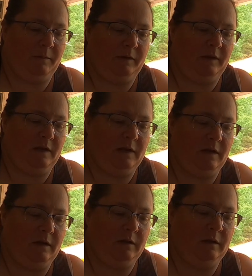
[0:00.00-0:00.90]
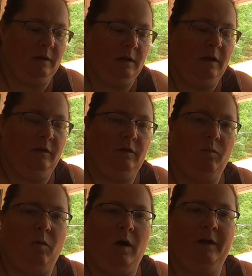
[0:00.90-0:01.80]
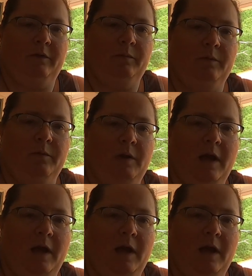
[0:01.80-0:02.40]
But the walkthrough